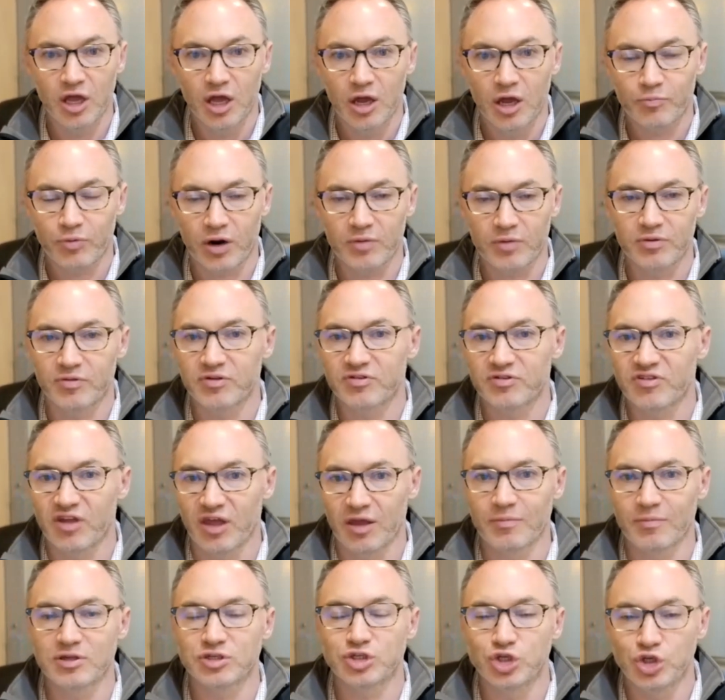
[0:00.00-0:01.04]
Probably the
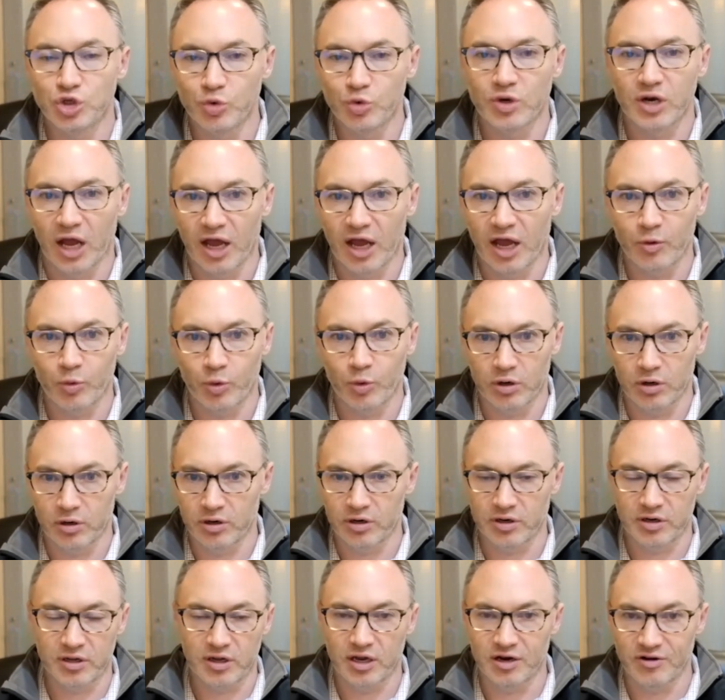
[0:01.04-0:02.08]
same as you and I were
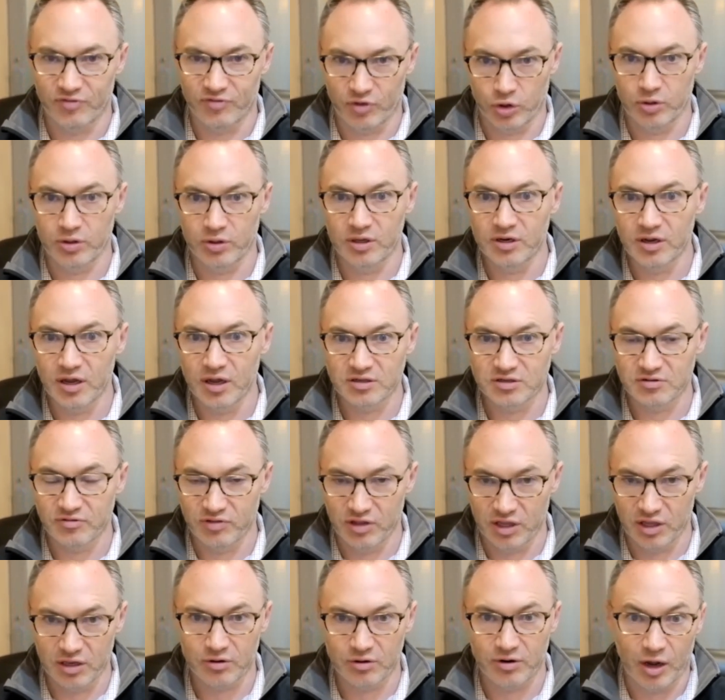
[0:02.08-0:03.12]
in kind of early days of
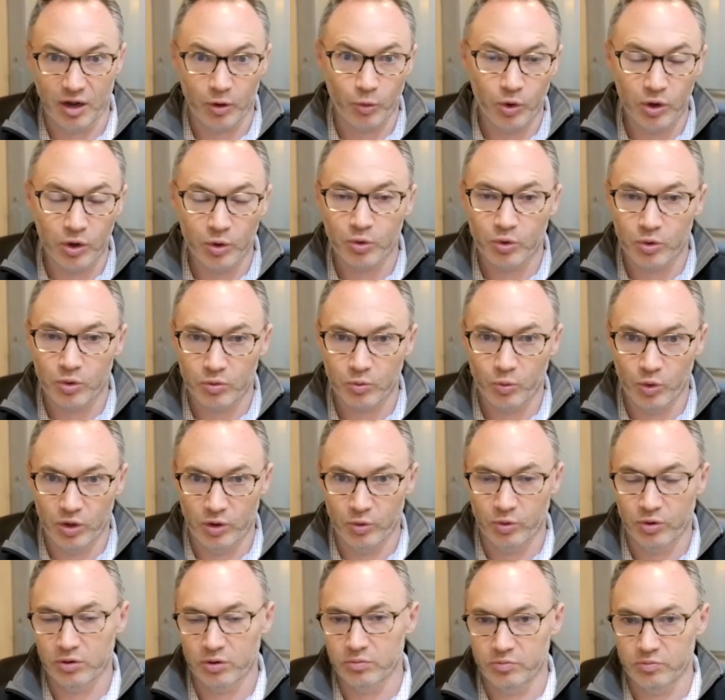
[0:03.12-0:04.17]
the internet. We
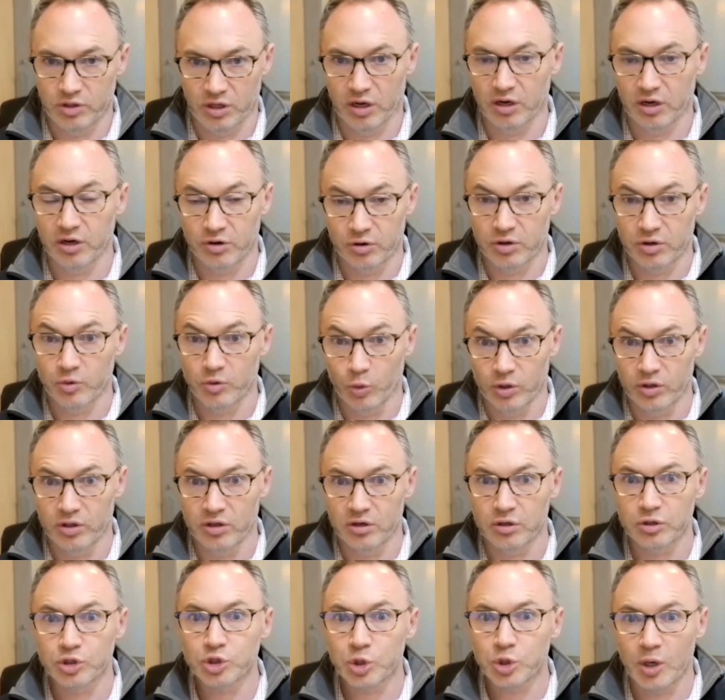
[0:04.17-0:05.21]
were younger and willing
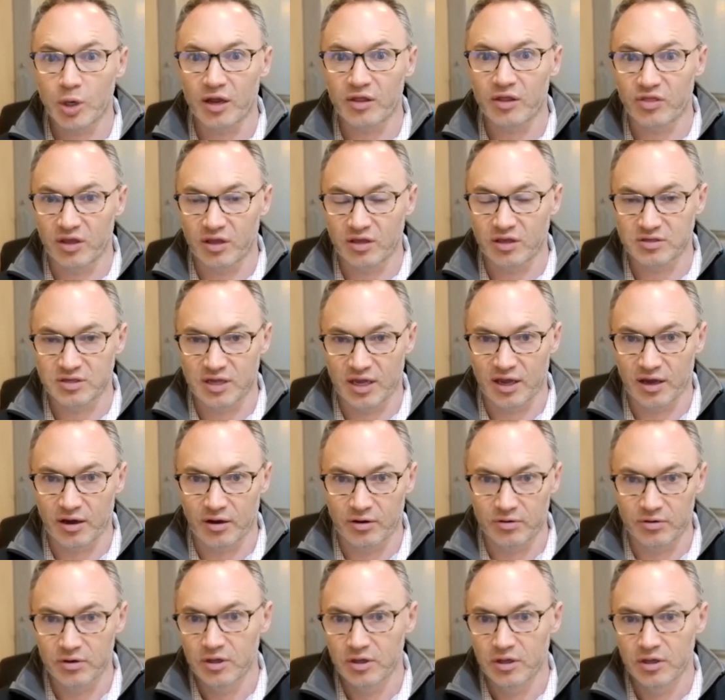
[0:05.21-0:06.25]
to try things out.